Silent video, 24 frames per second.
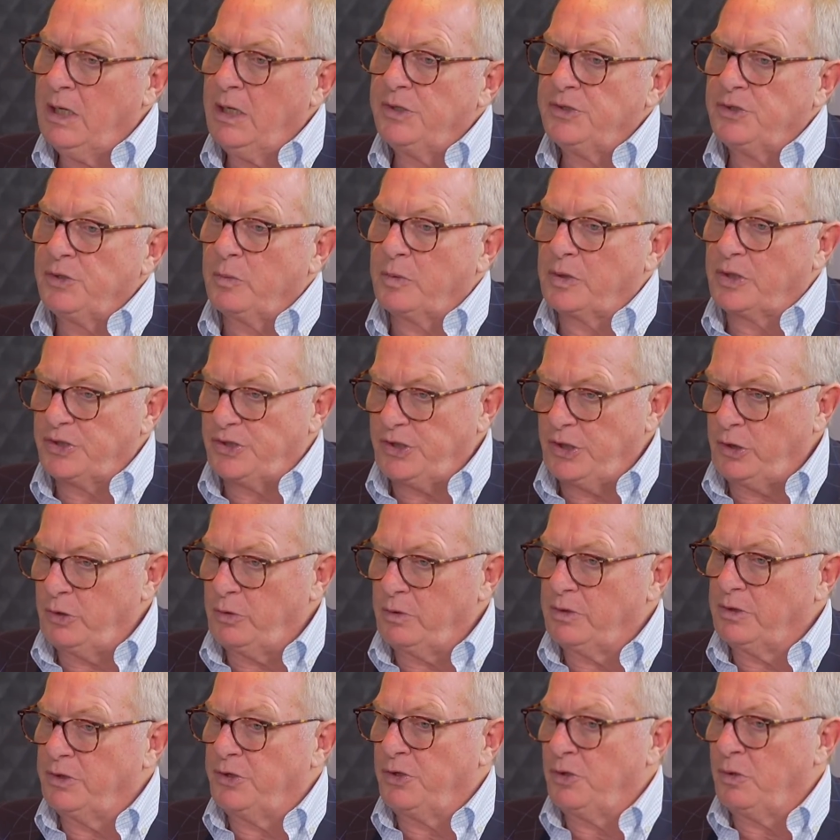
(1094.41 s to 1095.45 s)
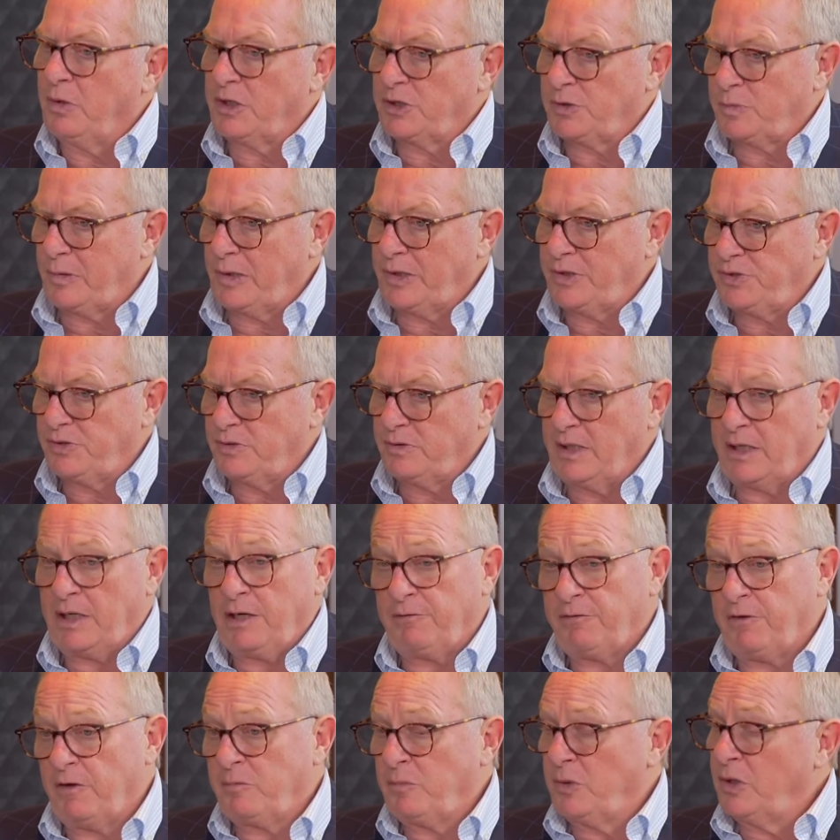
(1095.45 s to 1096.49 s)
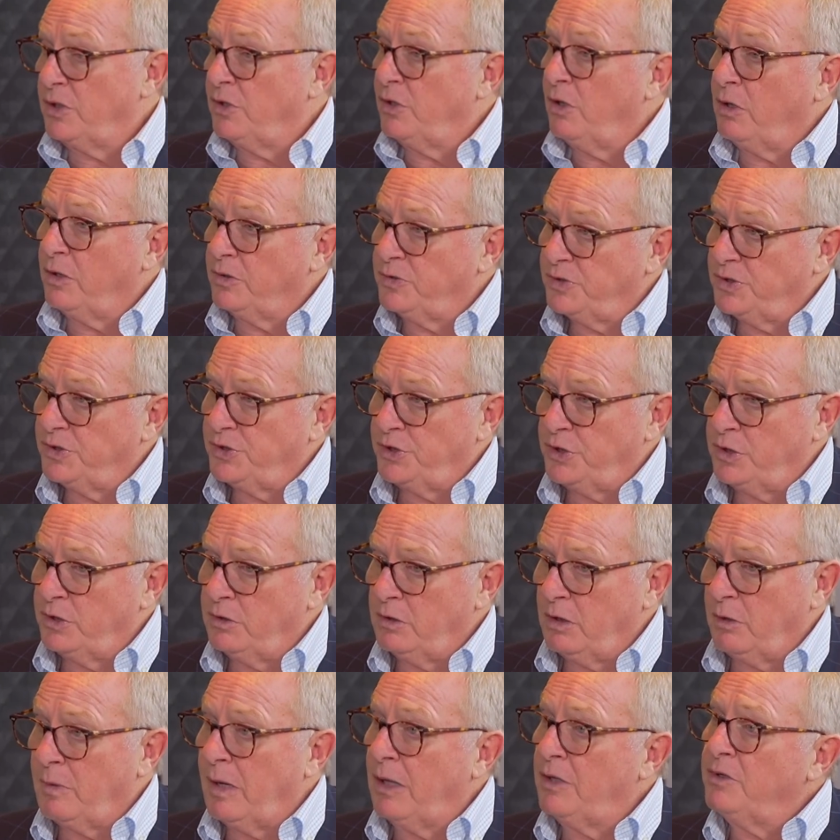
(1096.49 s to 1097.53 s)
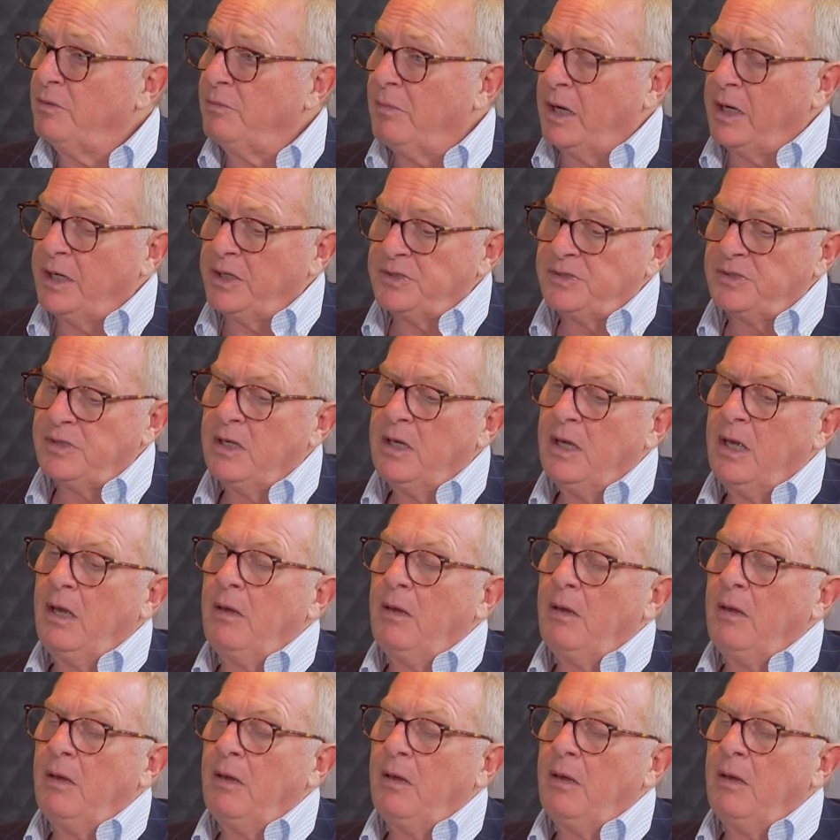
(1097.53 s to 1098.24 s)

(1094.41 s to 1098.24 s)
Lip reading: So we're continuing to do exploration, $85 million this year around the mines,